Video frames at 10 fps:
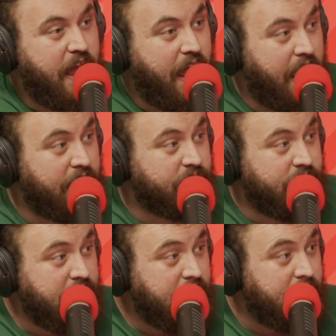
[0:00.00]
And
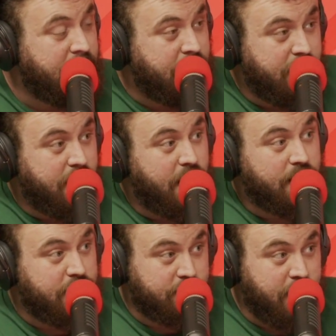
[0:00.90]
he
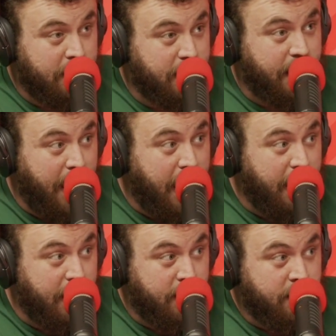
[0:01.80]
is kind of like,
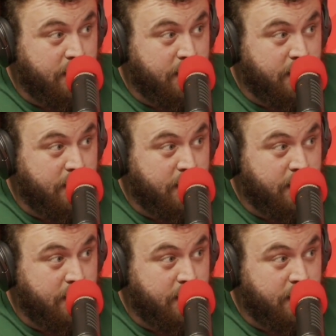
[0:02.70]
hey,